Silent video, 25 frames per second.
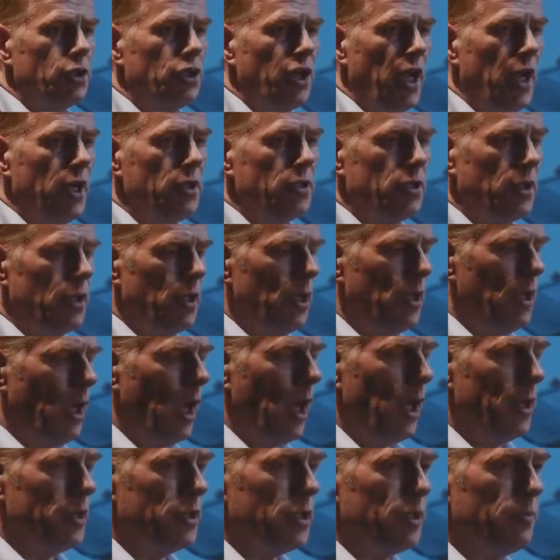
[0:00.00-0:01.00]
changed and
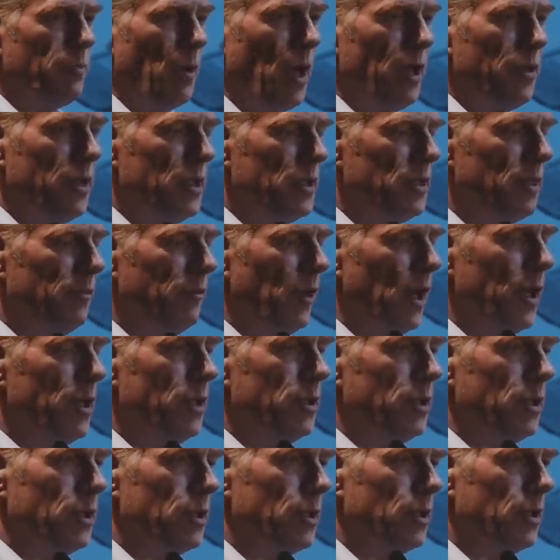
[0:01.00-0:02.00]
enhanced by these
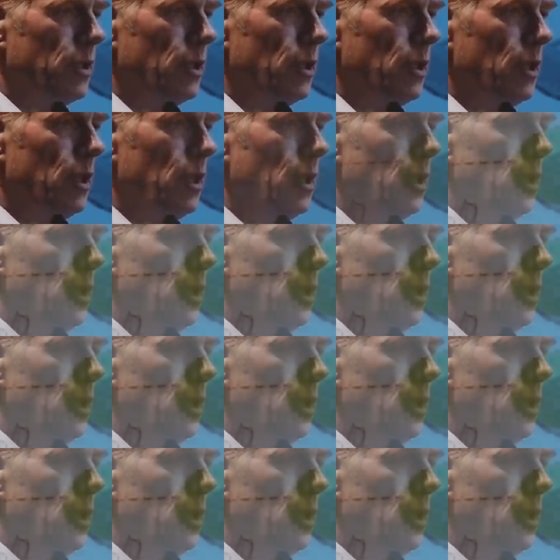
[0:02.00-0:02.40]
devices.